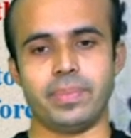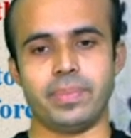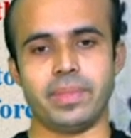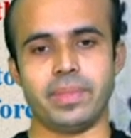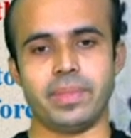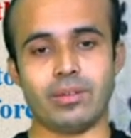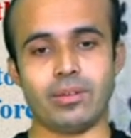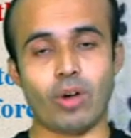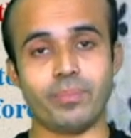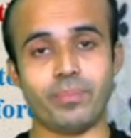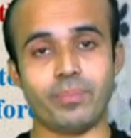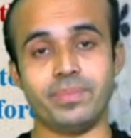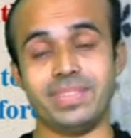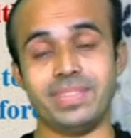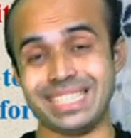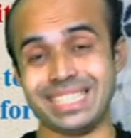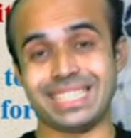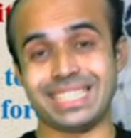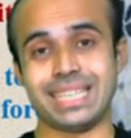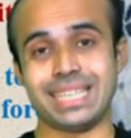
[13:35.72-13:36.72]
of
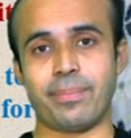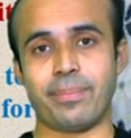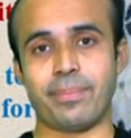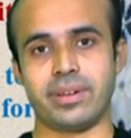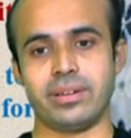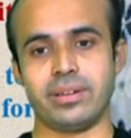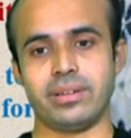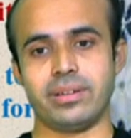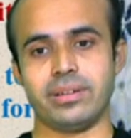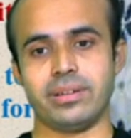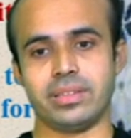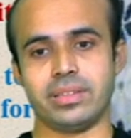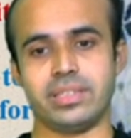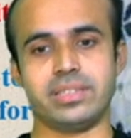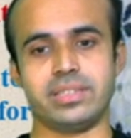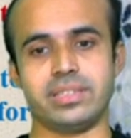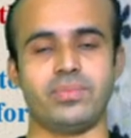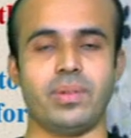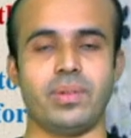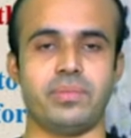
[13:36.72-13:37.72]
this chapter,
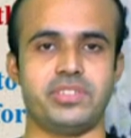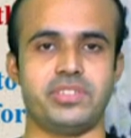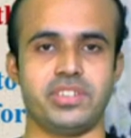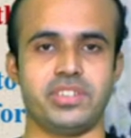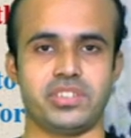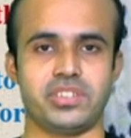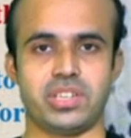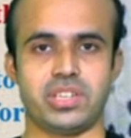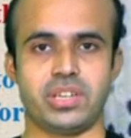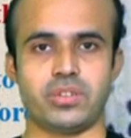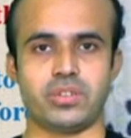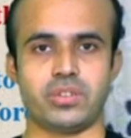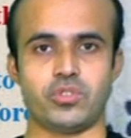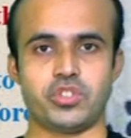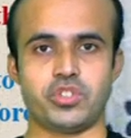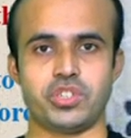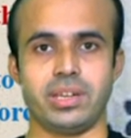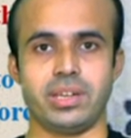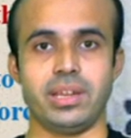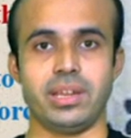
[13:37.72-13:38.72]
this 16
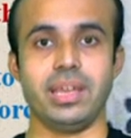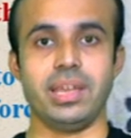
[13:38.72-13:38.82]
question,